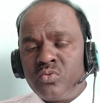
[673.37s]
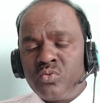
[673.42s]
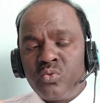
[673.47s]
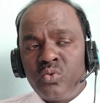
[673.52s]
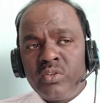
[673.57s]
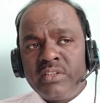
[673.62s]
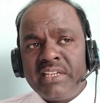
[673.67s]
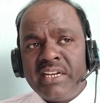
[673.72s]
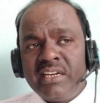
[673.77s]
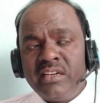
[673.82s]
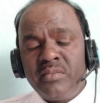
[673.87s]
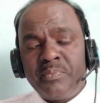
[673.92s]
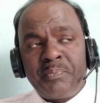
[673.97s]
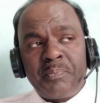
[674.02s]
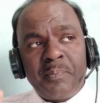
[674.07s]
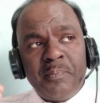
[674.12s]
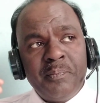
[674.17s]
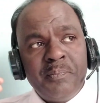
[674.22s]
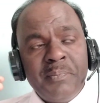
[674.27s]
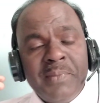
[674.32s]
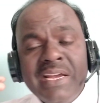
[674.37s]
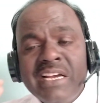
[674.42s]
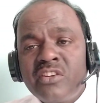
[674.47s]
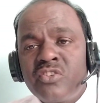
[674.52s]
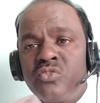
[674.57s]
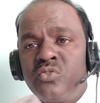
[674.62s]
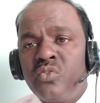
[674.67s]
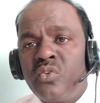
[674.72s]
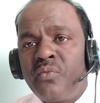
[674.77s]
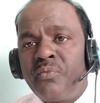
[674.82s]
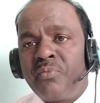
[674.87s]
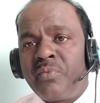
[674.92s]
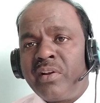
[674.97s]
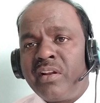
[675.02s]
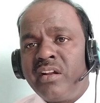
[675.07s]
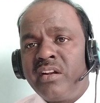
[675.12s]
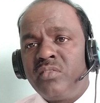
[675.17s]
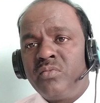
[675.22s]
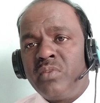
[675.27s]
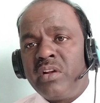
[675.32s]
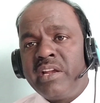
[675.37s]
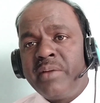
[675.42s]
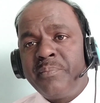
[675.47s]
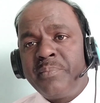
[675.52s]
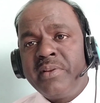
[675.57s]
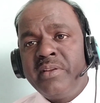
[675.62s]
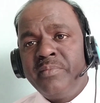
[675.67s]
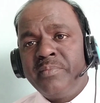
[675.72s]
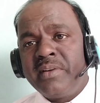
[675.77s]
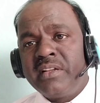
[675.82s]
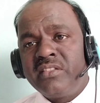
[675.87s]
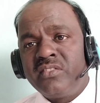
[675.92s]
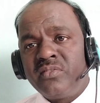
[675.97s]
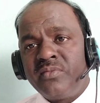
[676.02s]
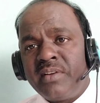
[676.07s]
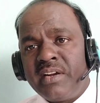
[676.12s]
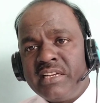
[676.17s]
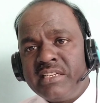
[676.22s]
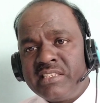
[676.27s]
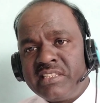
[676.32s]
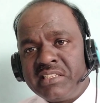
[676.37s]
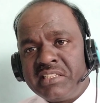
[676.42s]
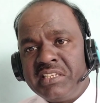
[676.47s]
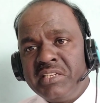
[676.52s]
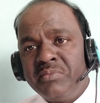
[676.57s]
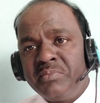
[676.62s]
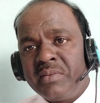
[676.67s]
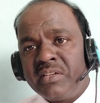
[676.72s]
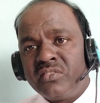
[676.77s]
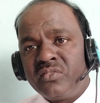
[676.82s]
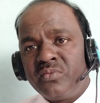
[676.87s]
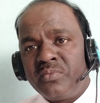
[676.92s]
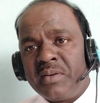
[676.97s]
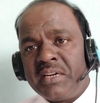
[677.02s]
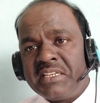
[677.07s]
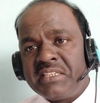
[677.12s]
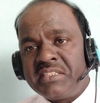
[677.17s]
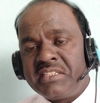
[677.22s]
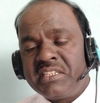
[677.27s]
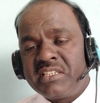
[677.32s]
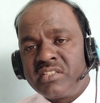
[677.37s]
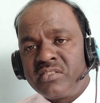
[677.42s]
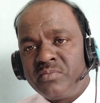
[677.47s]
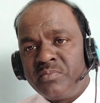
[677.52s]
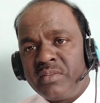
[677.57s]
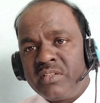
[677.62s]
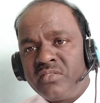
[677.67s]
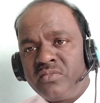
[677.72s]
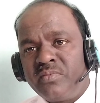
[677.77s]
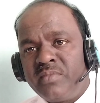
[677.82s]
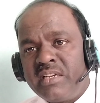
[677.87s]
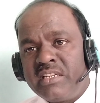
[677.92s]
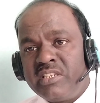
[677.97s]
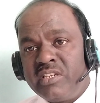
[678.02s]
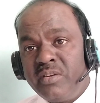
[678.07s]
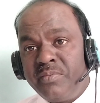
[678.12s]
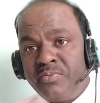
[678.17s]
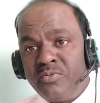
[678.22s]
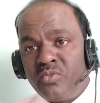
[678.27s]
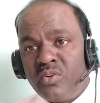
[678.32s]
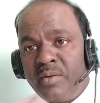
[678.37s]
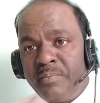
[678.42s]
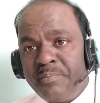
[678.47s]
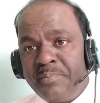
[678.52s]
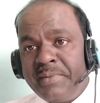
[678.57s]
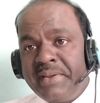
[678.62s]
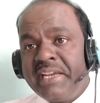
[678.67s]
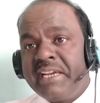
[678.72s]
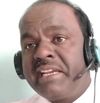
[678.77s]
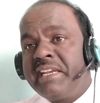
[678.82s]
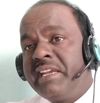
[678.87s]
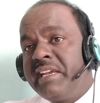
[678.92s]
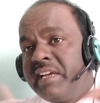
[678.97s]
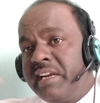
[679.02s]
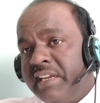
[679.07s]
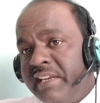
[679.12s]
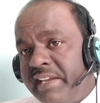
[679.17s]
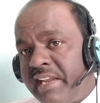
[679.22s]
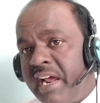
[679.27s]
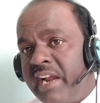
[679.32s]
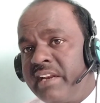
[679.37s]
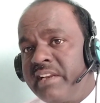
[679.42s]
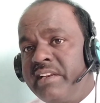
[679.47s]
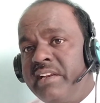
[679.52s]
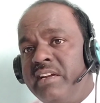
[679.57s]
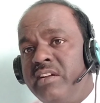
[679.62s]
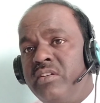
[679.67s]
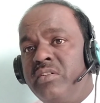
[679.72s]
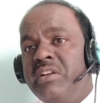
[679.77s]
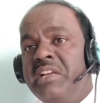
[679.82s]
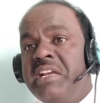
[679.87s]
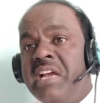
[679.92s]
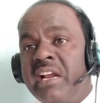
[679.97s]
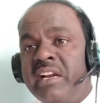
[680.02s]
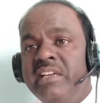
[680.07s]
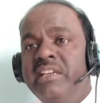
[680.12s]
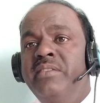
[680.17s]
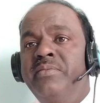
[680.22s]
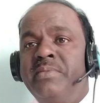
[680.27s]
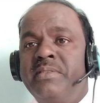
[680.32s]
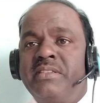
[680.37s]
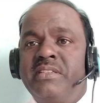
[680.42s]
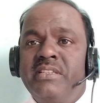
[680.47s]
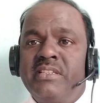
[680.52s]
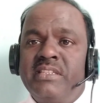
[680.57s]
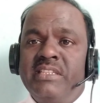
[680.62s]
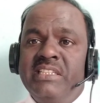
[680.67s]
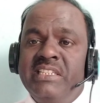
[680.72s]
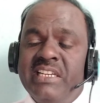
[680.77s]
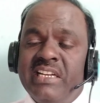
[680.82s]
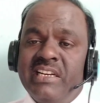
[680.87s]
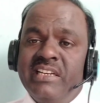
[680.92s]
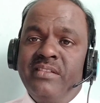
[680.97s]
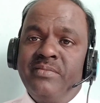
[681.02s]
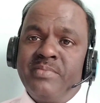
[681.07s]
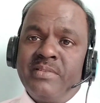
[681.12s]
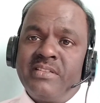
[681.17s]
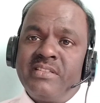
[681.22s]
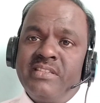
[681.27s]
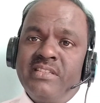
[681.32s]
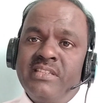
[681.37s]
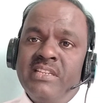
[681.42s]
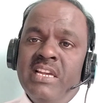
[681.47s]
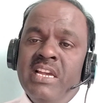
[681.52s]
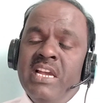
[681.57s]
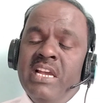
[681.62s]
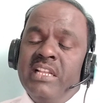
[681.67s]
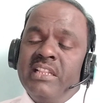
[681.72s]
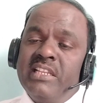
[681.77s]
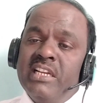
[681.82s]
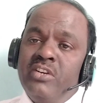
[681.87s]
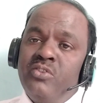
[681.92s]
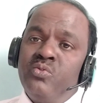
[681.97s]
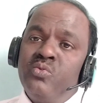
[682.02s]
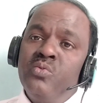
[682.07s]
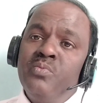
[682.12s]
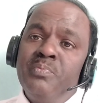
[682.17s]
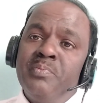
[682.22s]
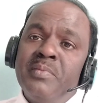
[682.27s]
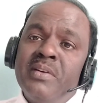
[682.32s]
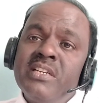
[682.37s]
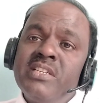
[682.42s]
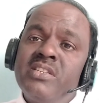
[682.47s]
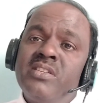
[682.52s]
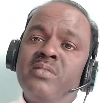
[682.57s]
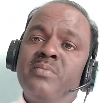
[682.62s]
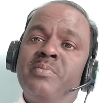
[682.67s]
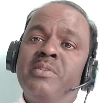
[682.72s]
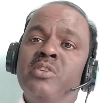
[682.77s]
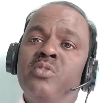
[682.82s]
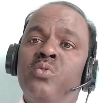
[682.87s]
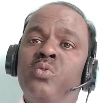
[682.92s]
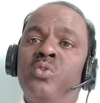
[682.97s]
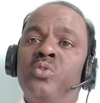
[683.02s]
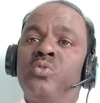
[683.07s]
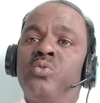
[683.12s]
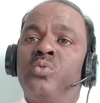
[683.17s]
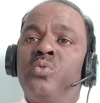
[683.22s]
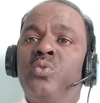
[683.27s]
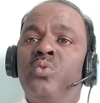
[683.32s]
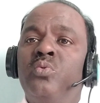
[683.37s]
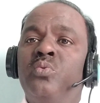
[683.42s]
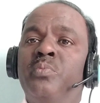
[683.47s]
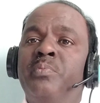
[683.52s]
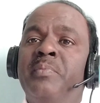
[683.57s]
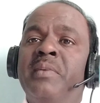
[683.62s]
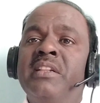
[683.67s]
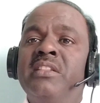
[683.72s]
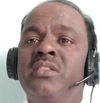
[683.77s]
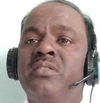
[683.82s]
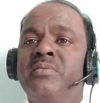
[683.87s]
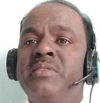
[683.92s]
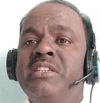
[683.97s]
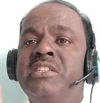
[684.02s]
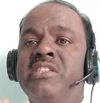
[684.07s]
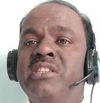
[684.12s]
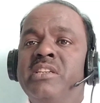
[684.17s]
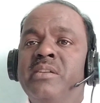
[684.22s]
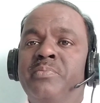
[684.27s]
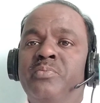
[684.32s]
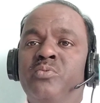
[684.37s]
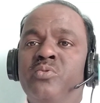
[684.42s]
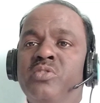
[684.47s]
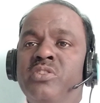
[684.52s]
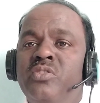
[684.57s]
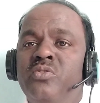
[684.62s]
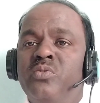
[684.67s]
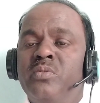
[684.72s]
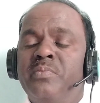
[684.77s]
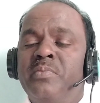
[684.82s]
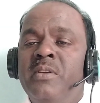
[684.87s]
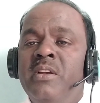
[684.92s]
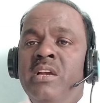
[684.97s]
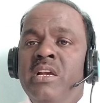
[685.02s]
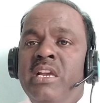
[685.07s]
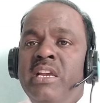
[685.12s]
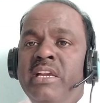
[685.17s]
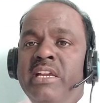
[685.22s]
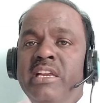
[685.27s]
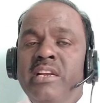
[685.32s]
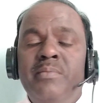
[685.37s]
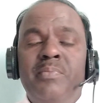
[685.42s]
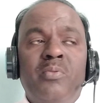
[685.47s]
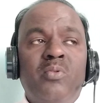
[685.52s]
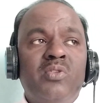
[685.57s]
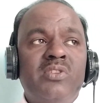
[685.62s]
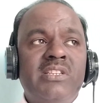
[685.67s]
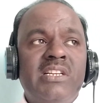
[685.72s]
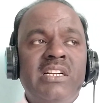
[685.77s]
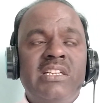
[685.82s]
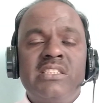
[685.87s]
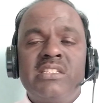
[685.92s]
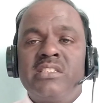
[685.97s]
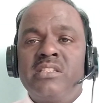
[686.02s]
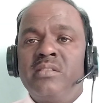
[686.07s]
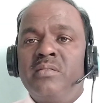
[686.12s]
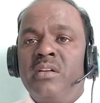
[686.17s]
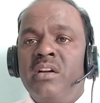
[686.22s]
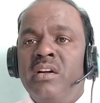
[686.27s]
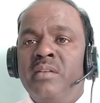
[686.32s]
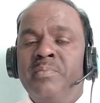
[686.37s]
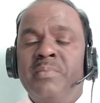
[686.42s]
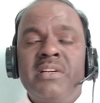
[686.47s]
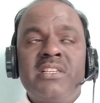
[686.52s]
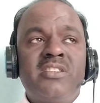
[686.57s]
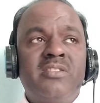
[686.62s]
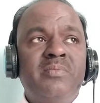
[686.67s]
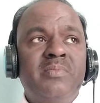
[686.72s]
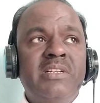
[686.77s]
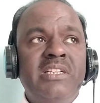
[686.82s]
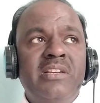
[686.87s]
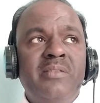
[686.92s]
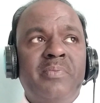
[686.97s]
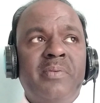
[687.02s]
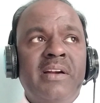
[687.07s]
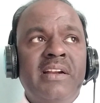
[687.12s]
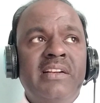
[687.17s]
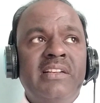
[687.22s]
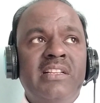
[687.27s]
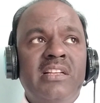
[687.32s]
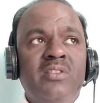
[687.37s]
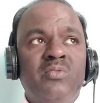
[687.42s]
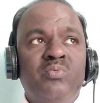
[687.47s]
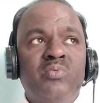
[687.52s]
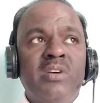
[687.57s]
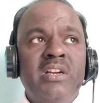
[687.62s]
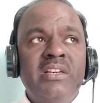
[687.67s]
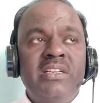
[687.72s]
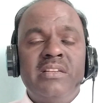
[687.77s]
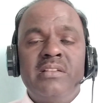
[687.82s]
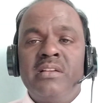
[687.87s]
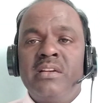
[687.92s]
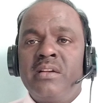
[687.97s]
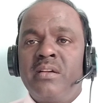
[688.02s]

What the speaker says: so that makes your plan every month wise, 3 month wise, 6 month wise. If you are make a target early basis, yearly basis, then you must be go through month step to step. In projects must be defined the one